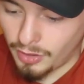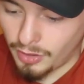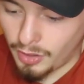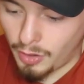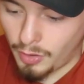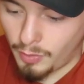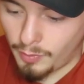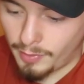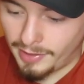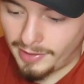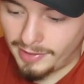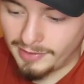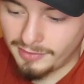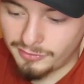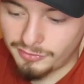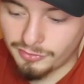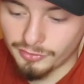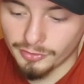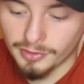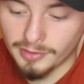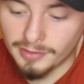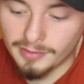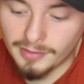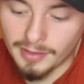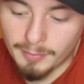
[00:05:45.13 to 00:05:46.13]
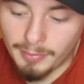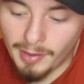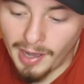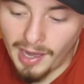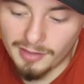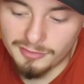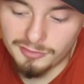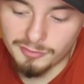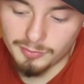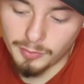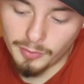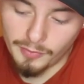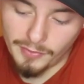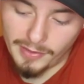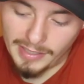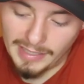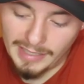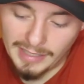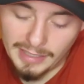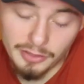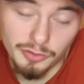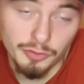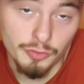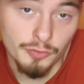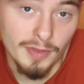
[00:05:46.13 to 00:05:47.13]
So it's certainly
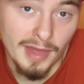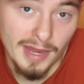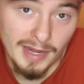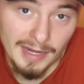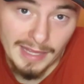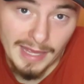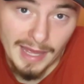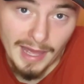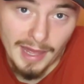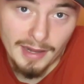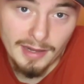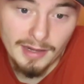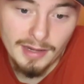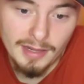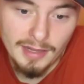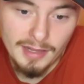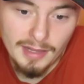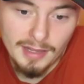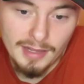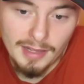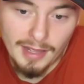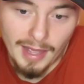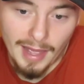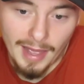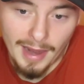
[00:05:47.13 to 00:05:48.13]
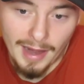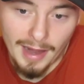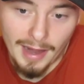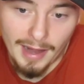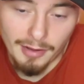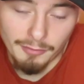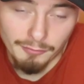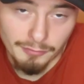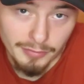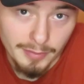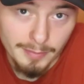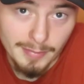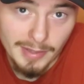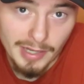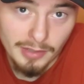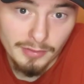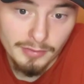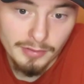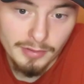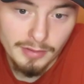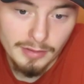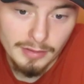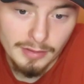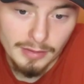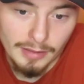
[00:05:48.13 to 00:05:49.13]
possible that he can do that again and
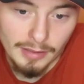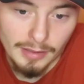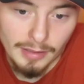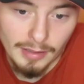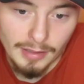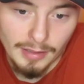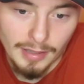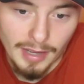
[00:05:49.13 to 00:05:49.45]
rebound.